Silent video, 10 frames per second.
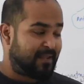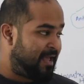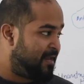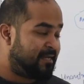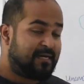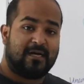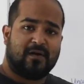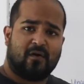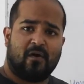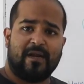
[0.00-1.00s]
And
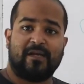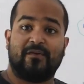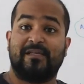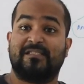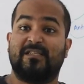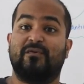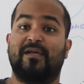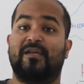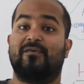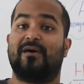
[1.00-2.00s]
according to this, you
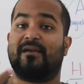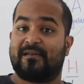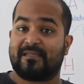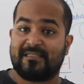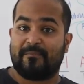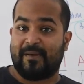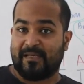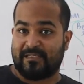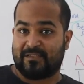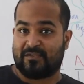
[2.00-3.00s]
need to address the
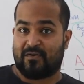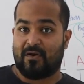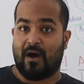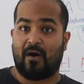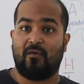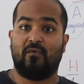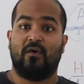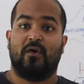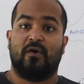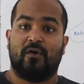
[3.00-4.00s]
patients on
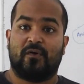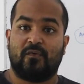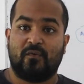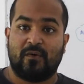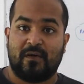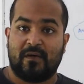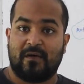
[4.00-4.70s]
how to